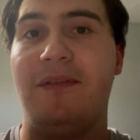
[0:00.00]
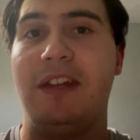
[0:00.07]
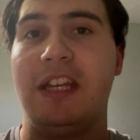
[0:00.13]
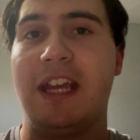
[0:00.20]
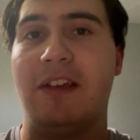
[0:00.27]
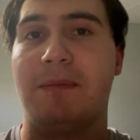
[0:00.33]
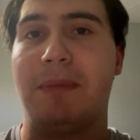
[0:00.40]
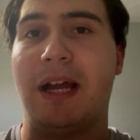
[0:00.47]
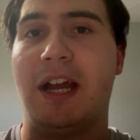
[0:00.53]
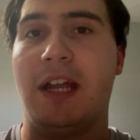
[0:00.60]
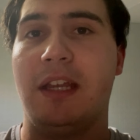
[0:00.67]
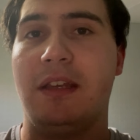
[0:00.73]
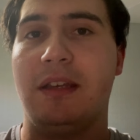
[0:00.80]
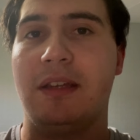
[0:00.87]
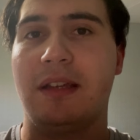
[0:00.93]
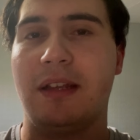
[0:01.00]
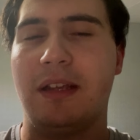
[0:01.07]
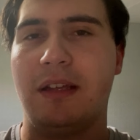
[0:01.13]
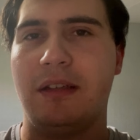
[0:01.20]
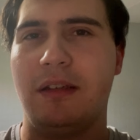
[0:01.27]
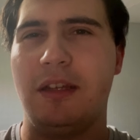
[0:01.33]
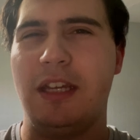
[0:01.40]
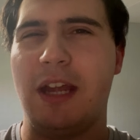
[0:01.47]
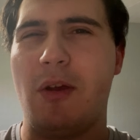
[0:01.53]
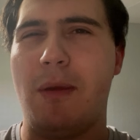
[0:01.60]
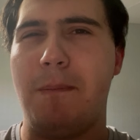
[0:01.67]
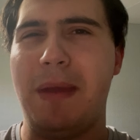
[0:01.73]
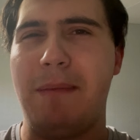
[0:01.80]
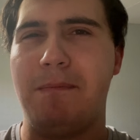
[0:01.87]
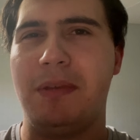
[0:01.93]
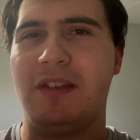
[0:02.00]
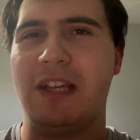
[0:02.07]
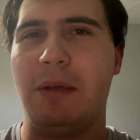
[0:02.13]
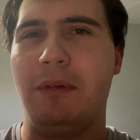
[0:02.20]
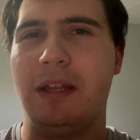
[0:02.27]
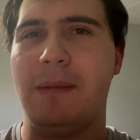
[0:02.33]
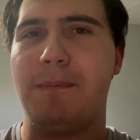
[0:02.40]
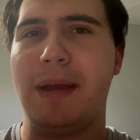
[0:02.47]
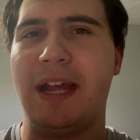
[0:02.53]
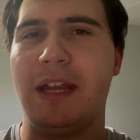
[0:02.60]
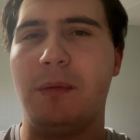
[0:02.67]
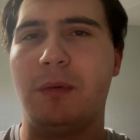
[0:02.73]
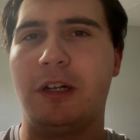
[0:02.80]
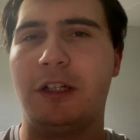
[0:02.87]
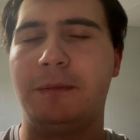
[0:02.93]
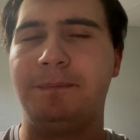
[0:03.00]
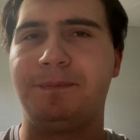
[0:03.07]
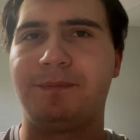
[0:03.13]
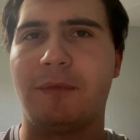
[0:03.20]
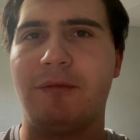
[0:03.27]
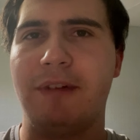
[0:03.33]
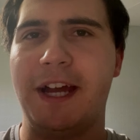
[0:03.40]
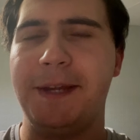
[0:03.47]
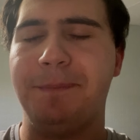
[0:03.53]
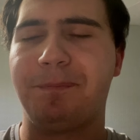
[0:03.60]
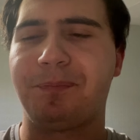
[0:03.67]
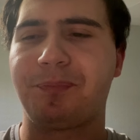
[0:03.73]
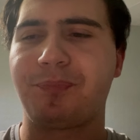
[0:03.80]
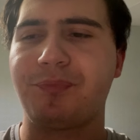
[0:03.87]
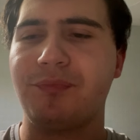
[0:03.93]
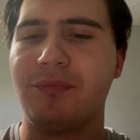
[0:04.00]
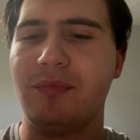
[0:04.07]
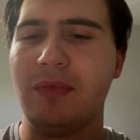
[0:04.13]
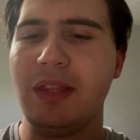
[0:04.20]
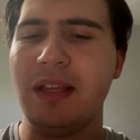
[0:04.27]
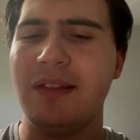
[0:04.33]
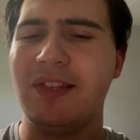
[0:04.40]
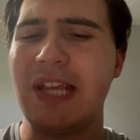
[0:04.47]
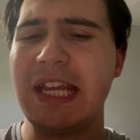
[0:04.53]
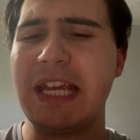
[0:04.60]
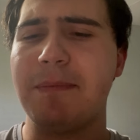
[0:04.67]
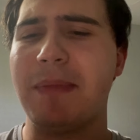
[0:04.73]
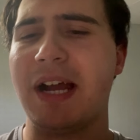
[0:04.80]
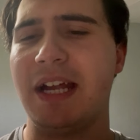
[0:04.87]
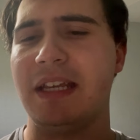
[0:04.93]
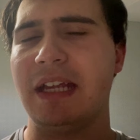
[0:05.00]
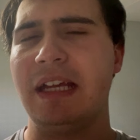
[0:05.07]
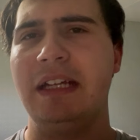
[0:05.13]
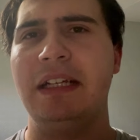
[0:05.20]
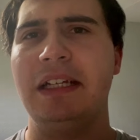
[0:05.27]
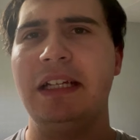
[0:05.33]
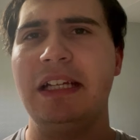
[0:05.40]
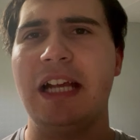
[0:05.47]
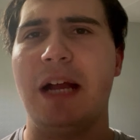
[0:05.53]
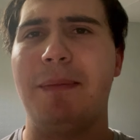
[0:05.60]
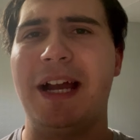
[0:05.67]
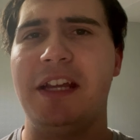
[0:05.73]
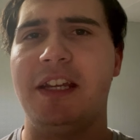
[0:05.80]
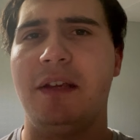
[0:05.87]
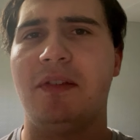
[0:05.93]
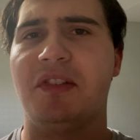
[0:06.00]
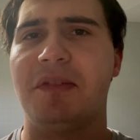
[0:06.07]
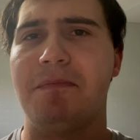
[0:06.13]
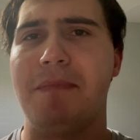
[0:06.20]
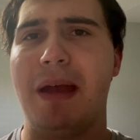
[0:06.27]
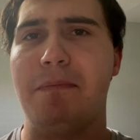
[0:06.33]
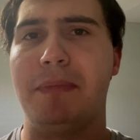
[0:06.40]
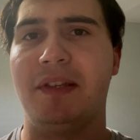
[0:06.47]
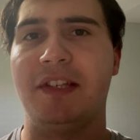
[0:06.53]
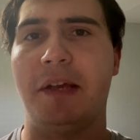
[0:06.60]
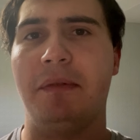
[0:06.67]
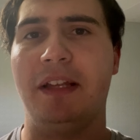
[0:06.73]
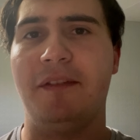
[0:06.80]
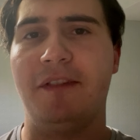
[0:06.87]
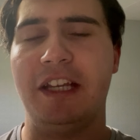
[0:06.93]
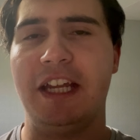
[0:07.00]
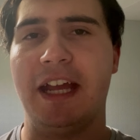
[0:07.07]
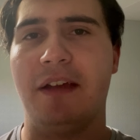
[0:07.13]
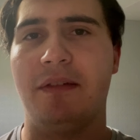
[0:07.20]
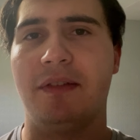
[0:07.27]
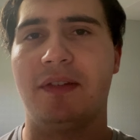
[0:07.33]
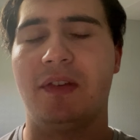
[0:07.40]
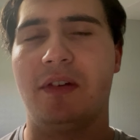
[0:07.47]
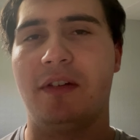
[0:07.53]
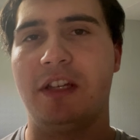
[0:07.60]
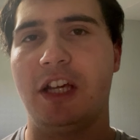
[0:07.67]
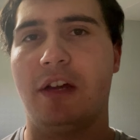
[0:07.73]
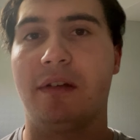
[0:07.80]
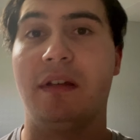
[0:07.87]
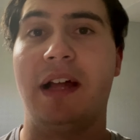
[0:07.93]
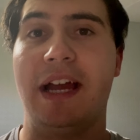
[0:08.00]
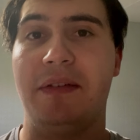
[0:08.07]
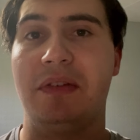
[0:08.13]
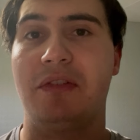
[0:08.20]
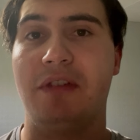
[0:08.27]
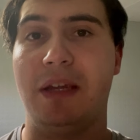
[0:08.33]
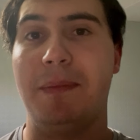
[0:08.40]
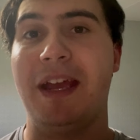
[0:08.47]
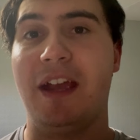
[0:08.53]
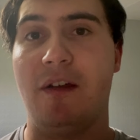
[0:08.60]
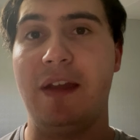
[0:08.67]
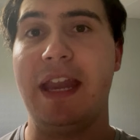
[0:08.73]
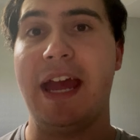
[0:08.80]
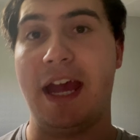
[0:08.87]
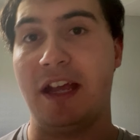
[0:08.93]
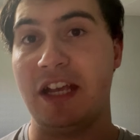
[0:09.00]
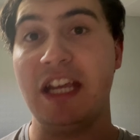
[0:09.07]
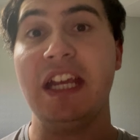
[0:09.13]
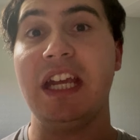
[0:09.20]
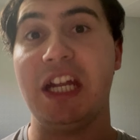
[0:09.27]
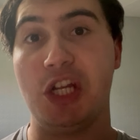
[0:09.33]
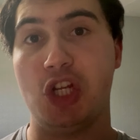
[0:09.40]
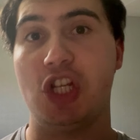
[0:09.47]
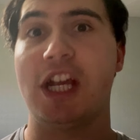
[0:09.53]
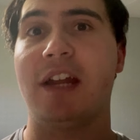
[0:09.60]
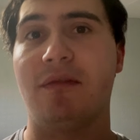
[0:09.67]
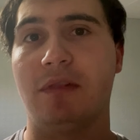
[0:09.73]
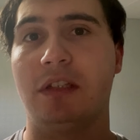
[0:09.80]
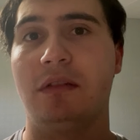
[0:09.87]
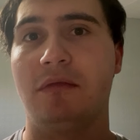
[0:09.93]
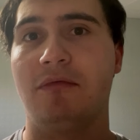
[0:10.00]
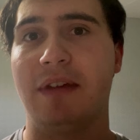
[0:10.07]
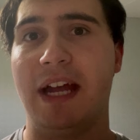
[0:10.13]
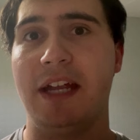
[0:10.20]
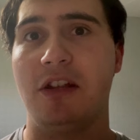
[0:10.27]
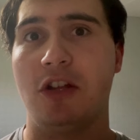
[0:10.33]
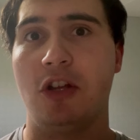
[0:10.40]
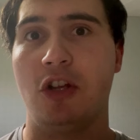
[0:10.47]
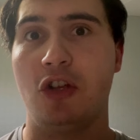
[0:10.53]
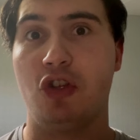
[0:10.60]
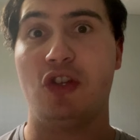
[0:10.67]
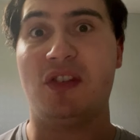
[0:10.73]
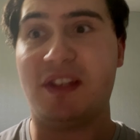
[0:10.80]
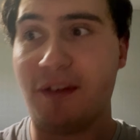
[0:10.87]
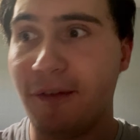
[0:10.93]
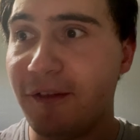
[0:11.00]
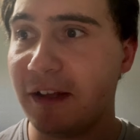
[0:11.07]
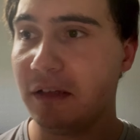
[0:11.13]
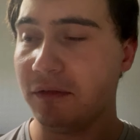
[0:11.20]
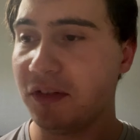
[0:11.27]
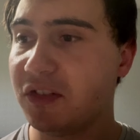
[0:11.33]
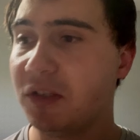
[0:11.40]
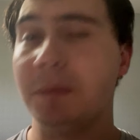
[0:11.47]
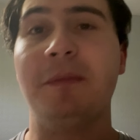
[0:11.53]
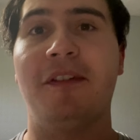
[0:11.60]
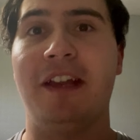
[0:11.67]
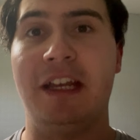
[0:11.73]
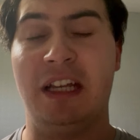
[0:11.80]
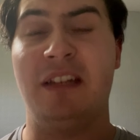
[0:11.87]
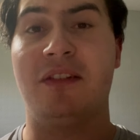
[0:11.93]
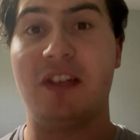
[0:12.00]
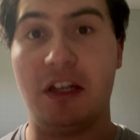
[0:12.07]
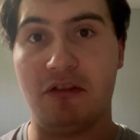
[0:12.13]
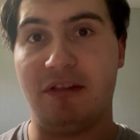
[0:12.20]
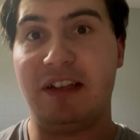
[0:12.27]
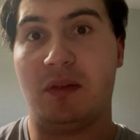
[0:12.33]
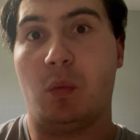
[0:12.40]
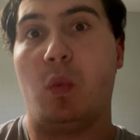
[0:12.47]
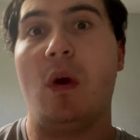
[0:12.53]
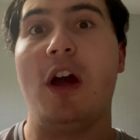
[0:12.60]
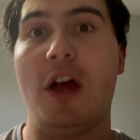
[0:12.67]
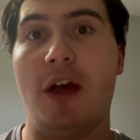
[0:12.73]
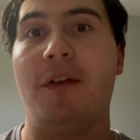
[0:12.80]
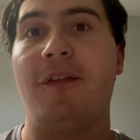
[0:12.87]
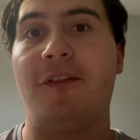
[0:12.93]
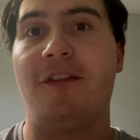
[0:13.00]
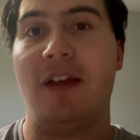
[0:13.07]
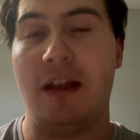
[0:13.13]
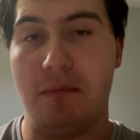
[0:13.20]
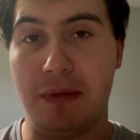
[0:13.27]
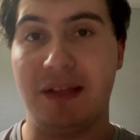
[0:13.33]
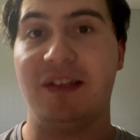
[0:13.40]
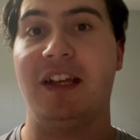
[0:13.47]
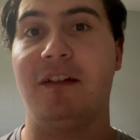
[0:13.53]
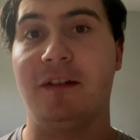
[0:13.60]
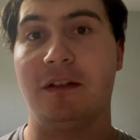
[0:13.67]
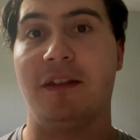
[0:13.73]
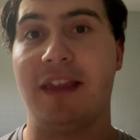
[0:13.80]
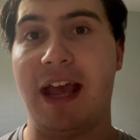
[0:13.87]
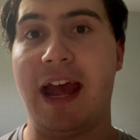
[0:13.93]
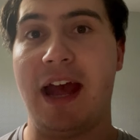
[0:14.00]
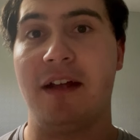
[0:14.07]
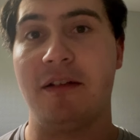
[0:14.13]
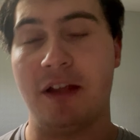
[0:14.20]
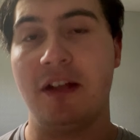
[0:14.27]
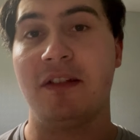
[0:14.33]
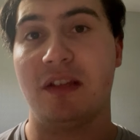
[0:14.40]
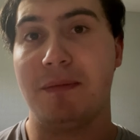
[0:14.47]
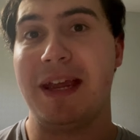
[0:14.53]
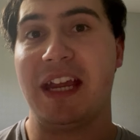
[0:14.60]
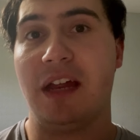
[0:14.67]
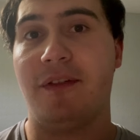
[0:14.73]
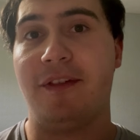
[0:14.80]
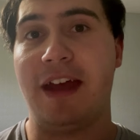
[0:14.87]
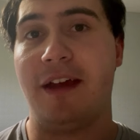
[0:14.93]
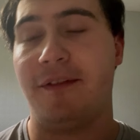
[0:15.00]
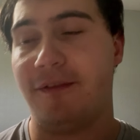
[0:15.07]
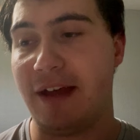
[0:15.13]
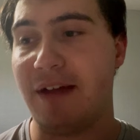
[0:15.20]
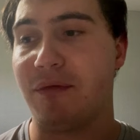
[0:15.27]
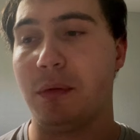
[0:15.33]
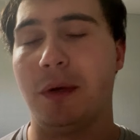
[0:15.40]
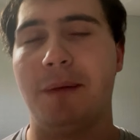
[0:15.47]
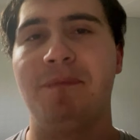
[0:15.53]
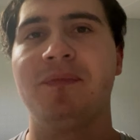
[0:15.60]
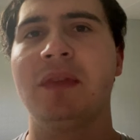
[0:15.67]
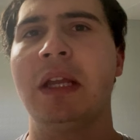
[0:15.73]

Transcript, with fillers: videos behind, you know, a members only paywall, right? Take in mind, I might do some members only videos or the odd live stream here and there in general, right? Just to fill something in so there is worth and material there to make it fair for everyone.